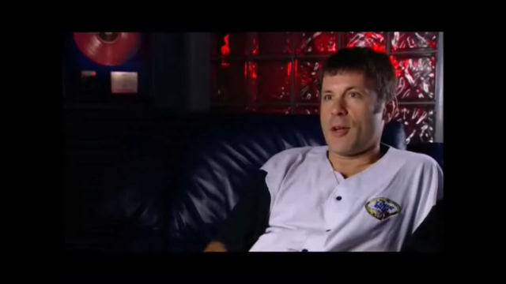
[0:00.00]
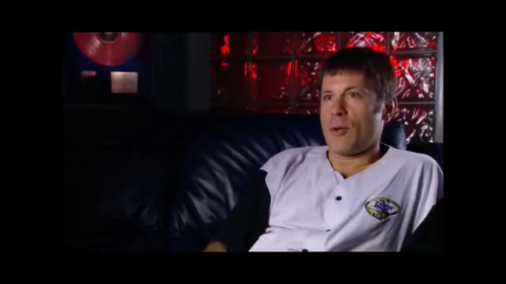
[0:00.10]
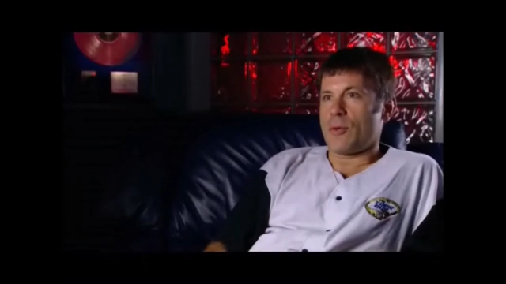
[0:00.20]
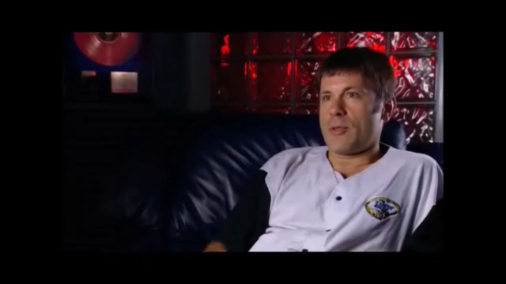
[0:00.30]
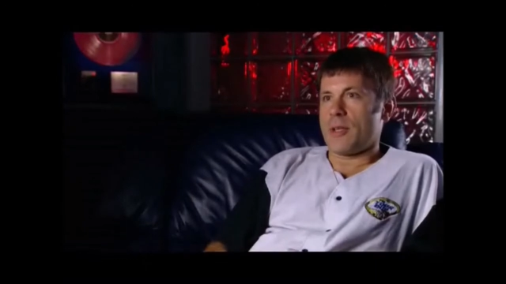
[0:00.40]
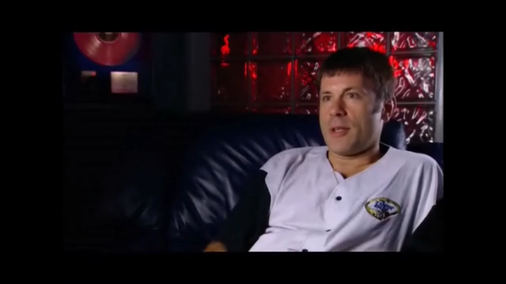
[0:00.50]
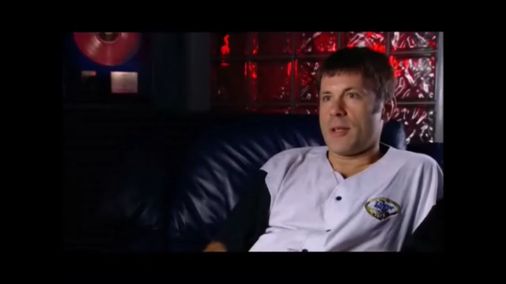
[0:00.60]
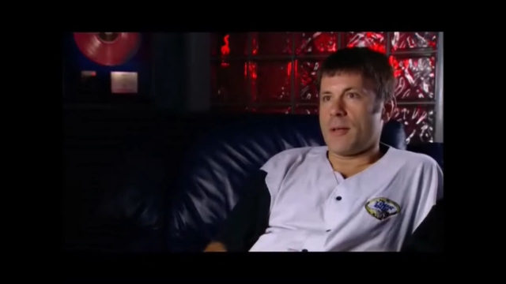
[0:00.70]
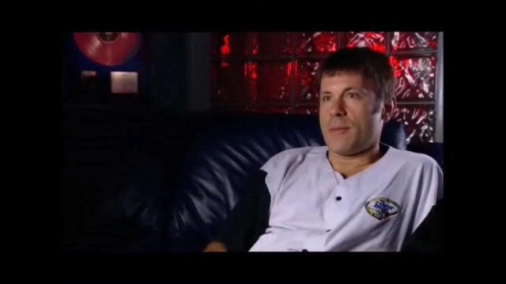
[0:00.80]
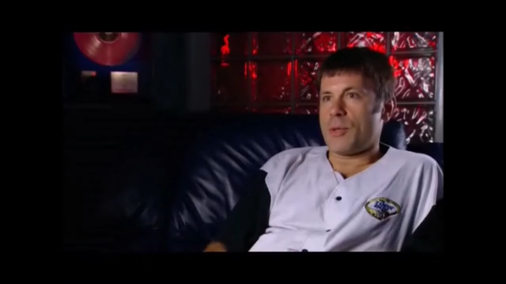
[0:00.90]
old
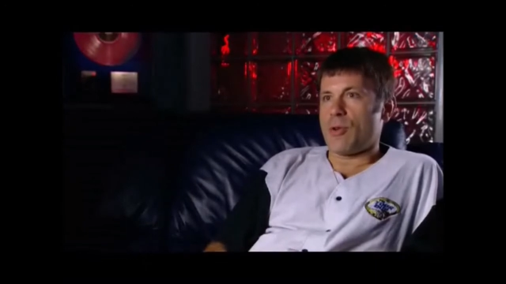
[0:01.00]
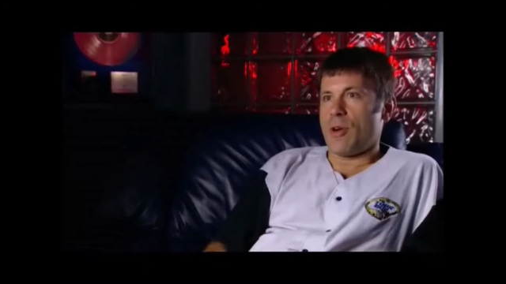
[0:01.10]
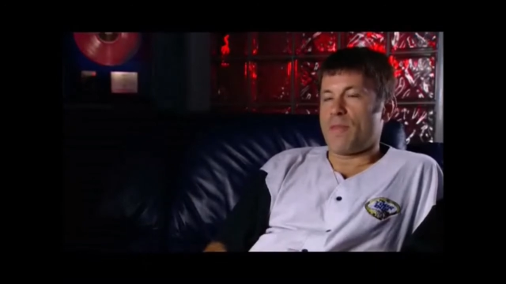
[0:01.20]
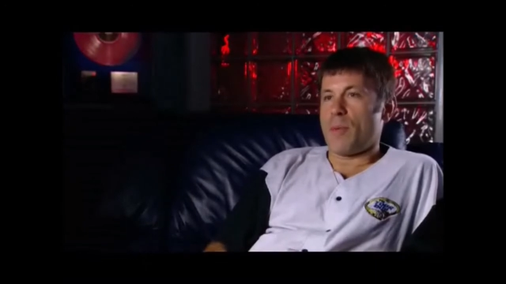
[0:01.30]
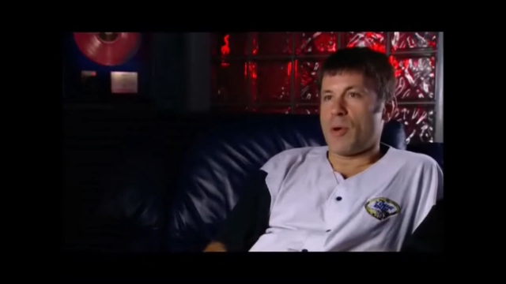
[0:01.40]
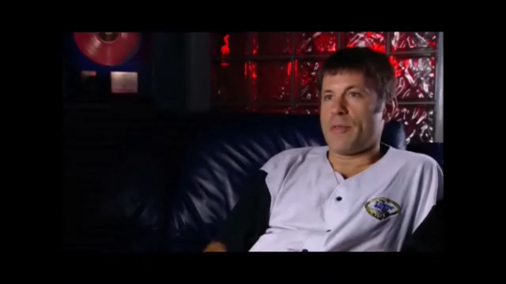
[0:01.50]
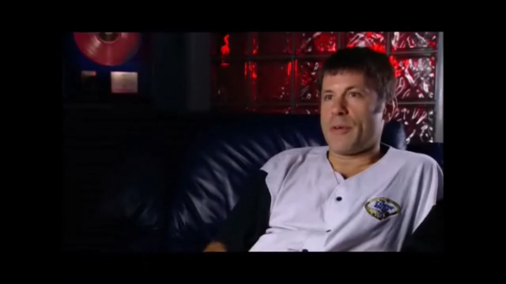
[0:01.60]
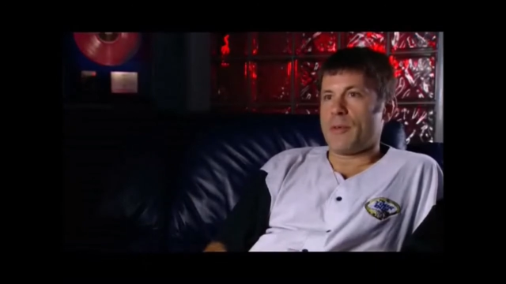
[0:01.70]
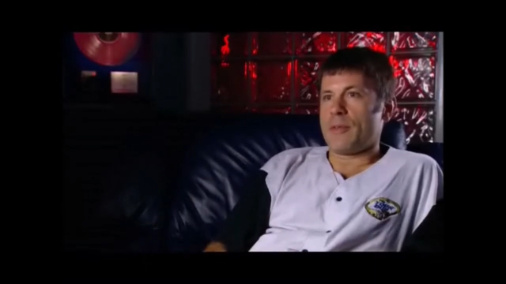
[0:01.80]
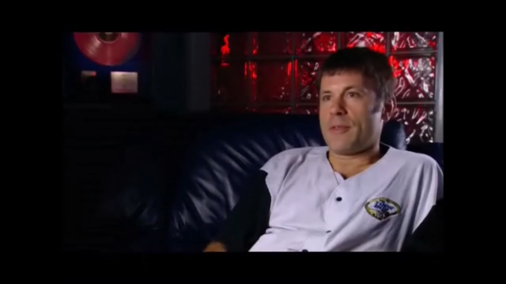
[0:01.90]
Triumph
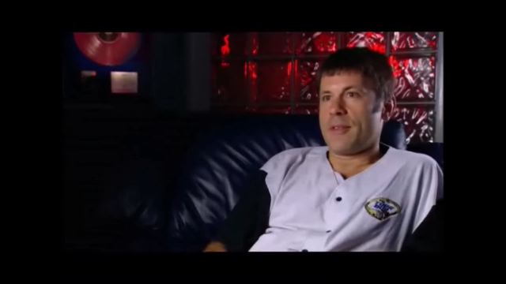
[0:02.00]
Bonneville,